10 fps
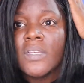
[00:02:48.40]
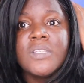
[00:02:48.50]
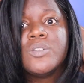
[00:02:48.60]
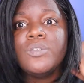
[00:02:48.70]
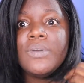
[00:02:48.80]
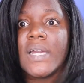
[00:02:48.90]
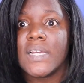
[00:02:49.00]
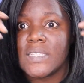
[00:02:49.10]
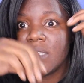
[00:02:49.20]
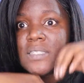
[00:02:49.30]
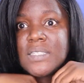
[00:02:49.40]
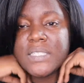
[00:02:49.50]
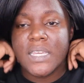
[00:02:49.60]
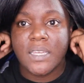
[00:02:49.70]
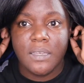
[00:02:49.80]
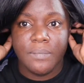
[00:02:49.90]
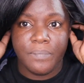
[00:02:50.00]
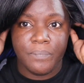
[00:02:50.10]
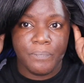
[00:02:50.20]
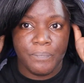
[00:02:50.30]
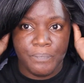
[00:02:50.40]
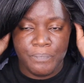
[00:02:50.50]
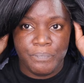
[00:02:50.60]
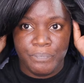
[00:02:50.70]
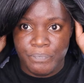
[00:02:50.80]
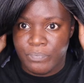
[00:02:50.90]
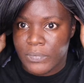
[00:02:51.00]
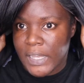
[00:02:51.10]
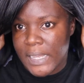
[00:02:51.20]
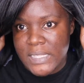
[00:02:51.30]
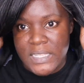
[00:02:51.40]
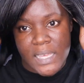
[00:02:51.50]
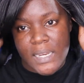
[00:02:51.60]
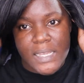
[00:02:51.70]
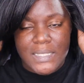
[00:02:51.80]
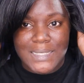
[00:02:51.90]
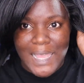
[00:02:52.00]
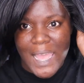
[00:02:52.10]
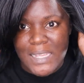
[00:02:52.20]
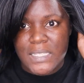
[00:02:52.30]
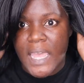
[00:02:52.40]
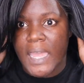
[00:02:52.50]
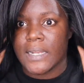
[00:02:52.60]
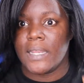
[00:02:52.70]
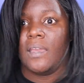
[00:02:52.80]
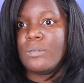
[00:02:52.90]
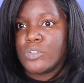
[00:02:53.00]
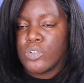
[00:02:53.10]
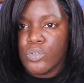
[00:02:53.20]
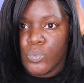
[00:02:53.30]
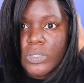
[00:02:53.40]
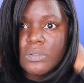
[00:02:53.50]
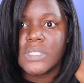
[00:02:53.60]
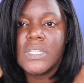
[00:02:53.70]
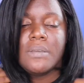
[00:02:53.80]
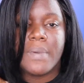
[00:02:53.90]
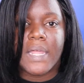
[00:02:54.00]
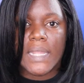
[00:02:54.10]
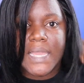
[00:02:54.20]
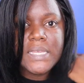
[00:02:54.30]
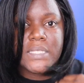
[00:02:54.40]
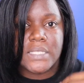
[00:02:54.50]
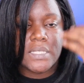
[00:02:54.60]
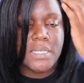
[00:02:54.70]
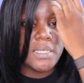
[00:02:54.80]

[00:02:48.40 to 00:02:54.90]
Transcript: so you guys can see. Like I said, it's not tacked down, so you will see my lace,